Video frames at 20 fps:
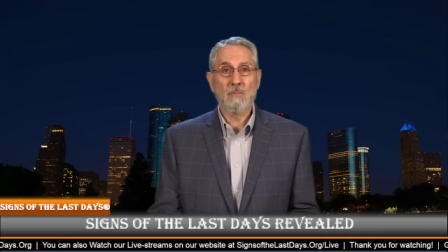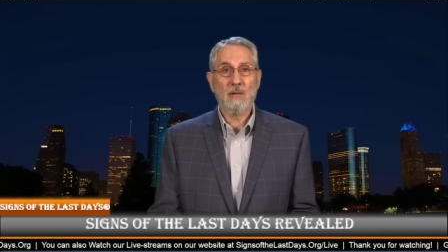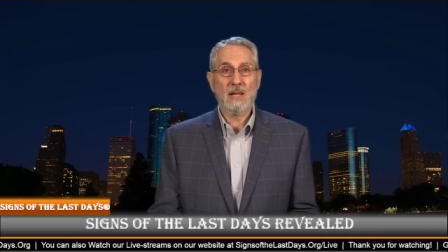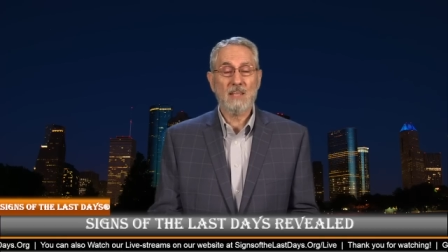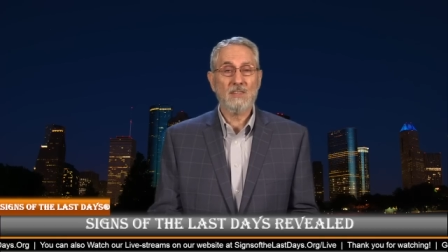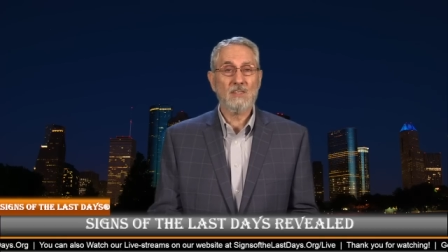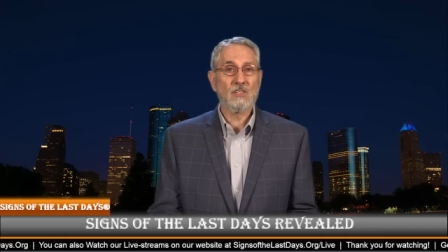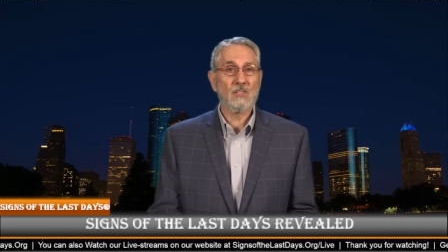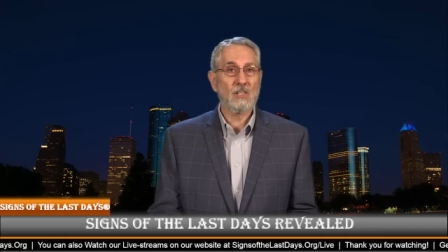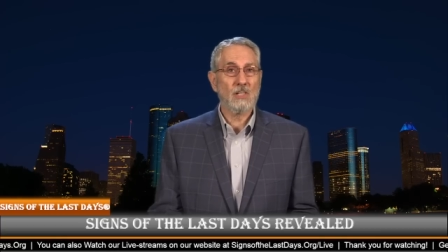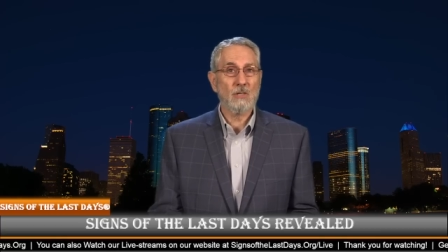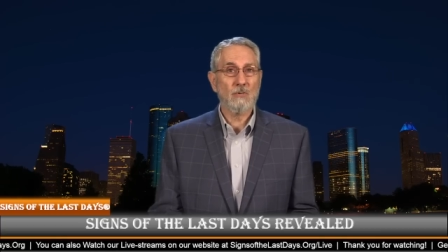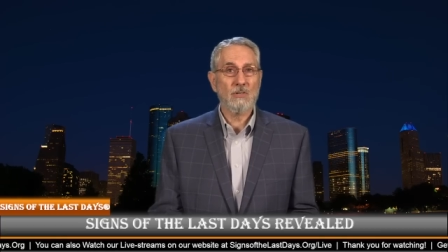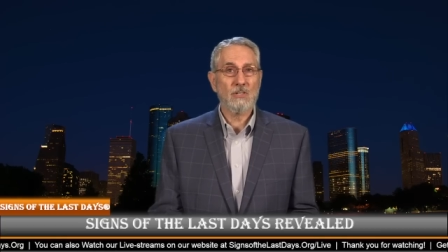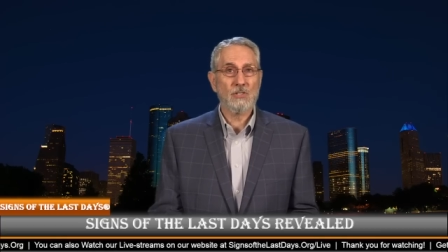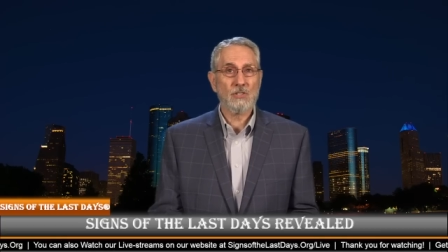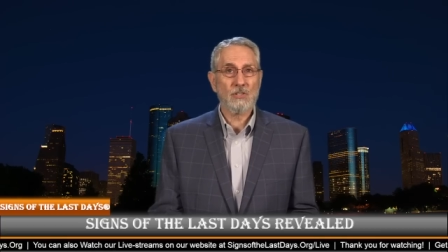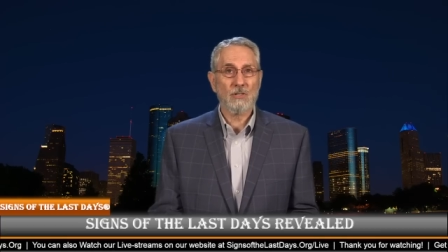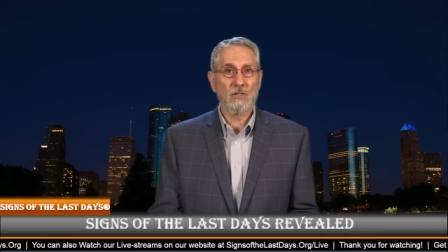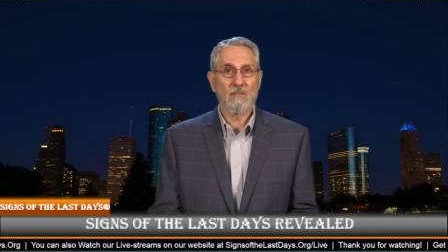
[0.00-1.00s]
by the
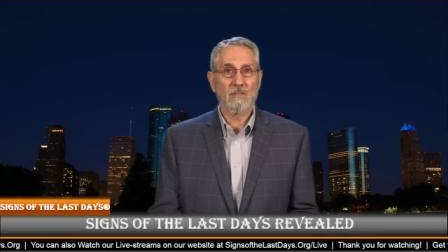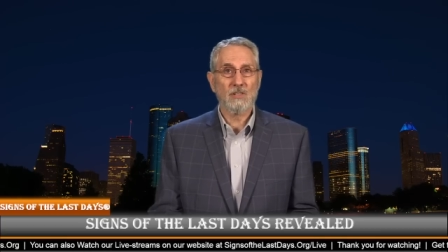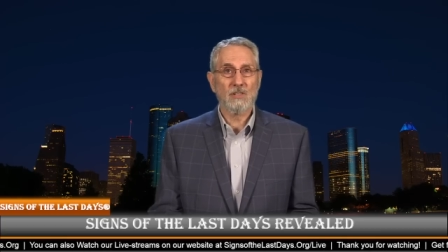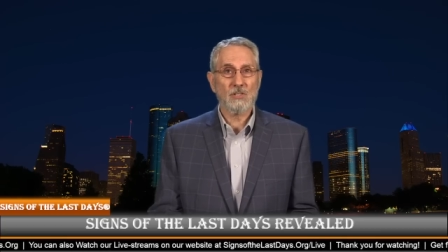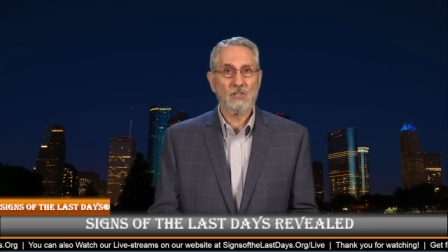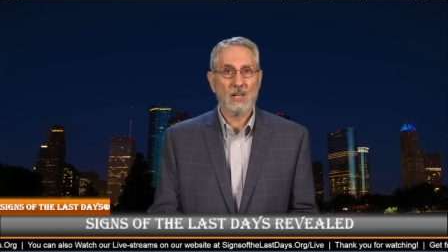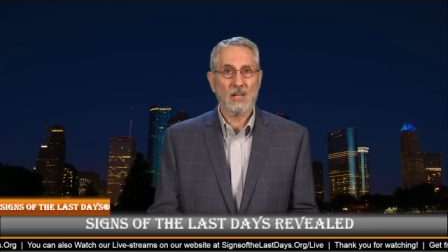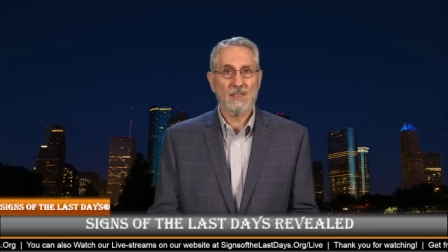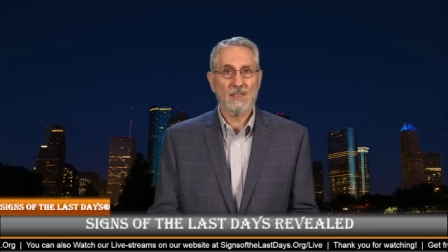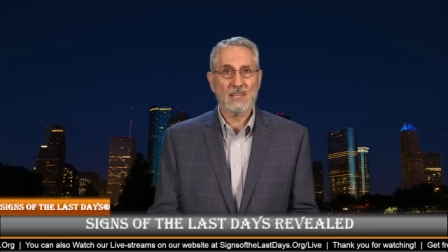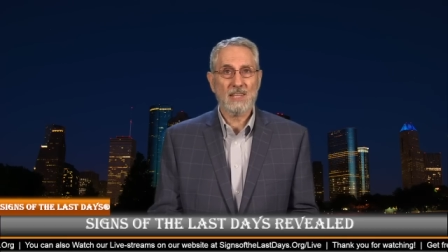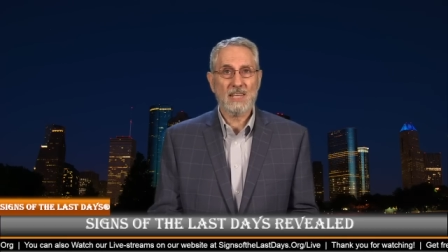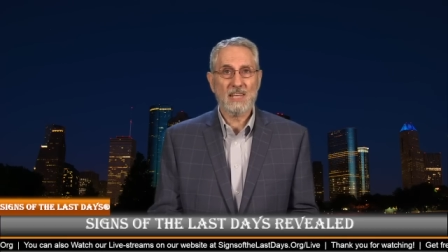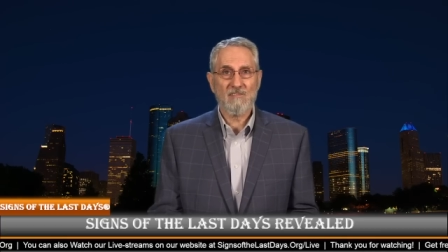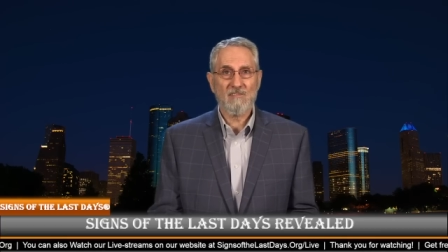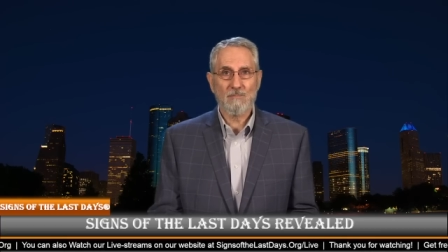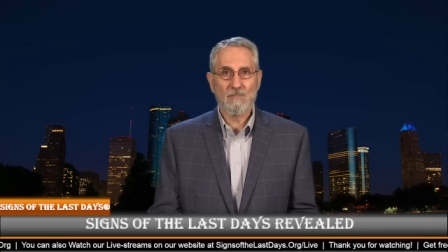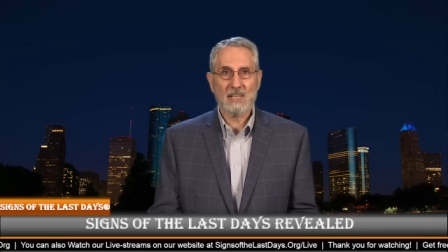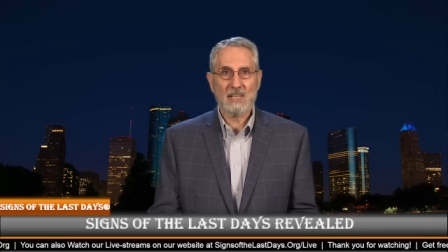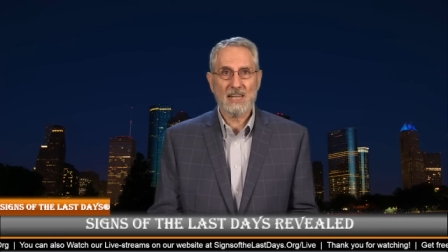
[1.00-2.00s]
Secret Service and the
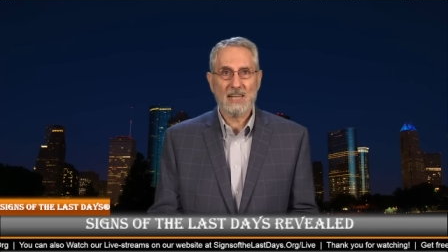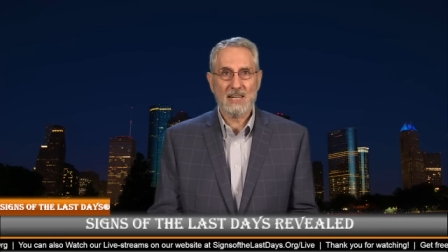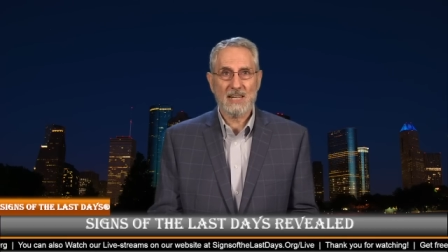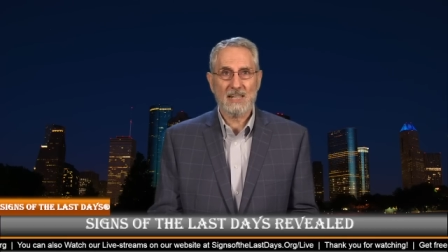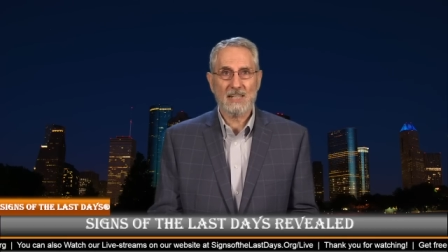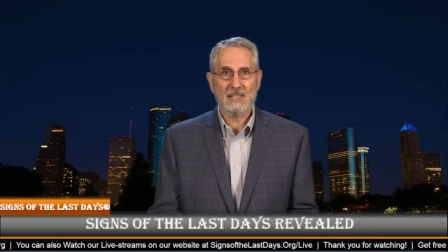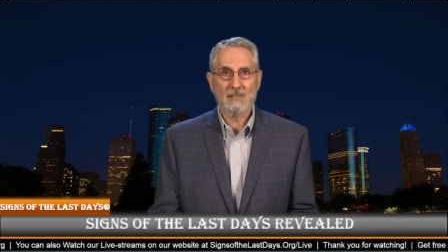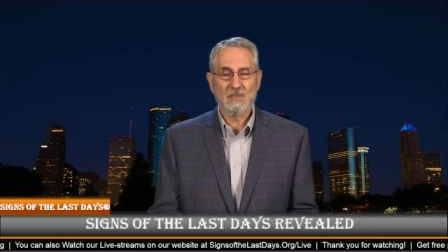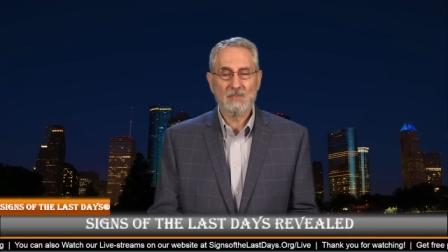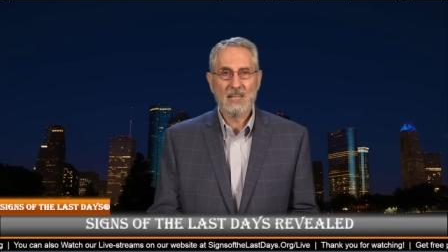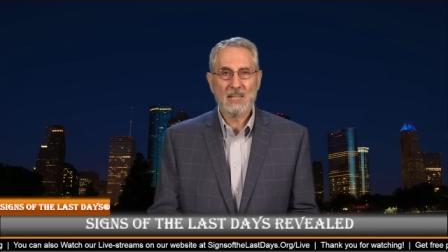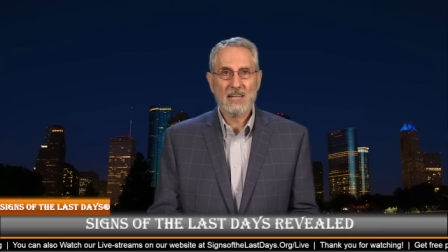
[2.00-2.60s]
FBI